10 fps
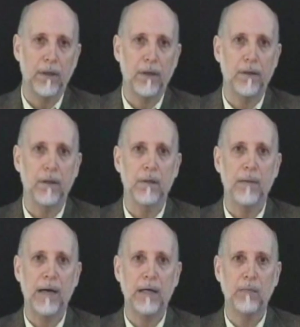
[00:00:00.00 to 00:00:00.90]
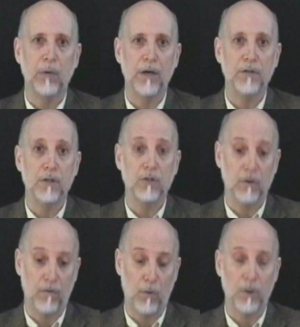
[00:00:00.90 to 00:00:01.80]
the combining process
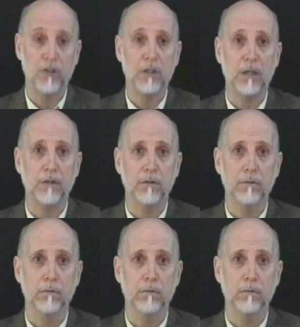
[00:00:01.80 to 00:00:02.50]
of 46.